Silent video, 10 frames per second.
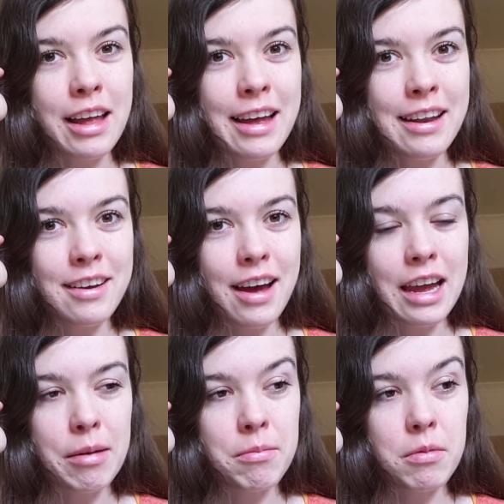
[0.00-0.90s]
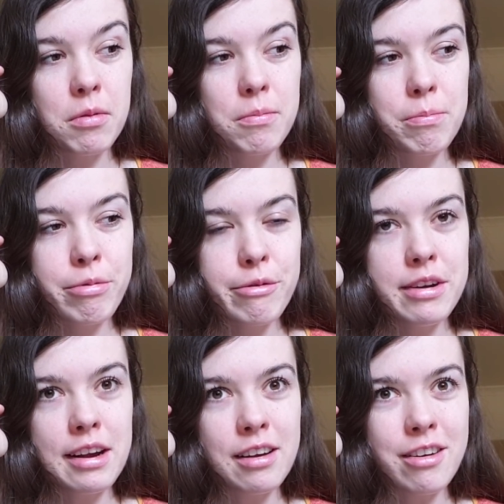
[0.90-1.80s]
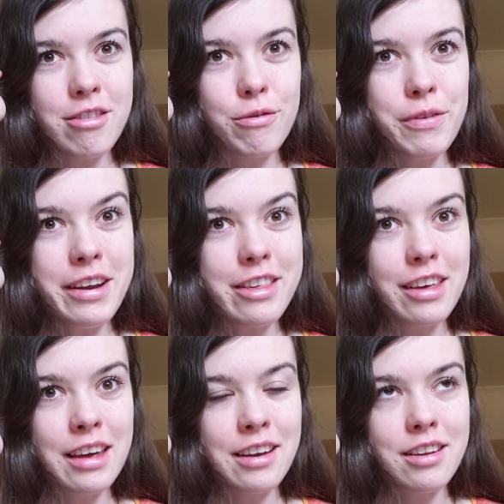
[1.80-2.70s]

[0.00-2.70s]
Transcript: and I am pretty close to finishing it.